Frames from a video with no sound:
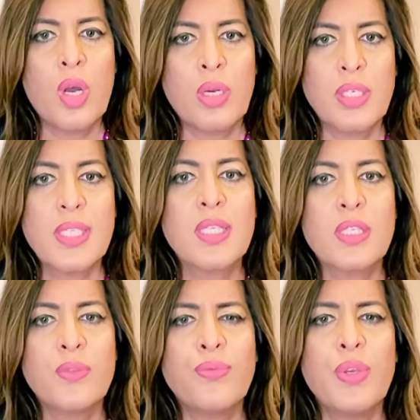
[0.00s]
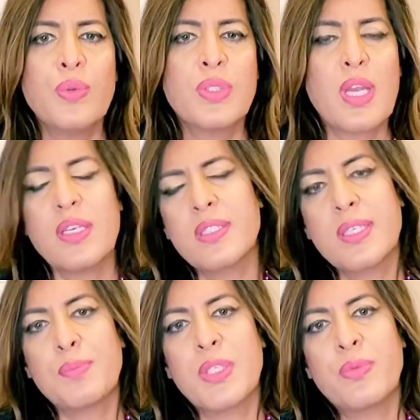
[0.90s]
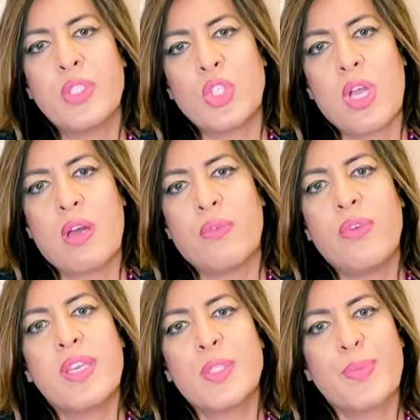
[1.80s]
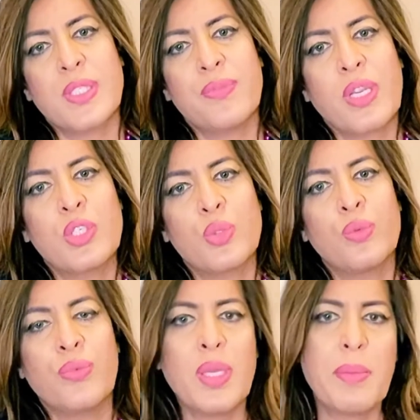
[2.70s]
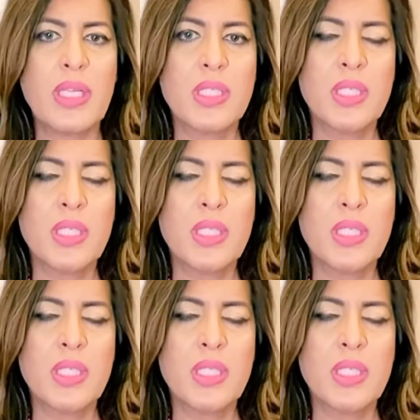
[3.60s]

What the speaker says: discuss few signs and symptoms which are very specific to females,